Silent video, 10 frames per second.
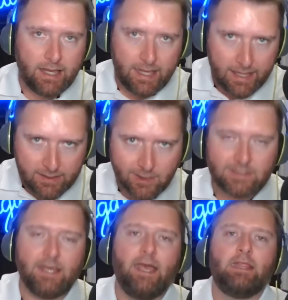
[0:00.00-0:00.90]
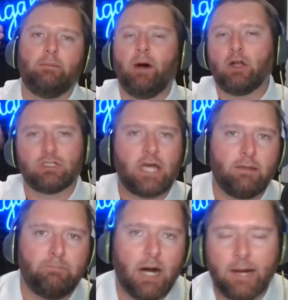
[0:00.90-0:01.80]
he took the hit, and the ball just kind
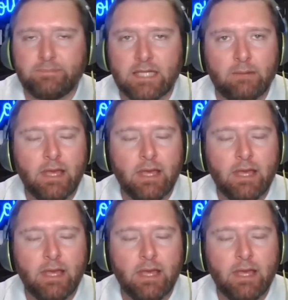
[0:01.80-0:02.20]
of popped up.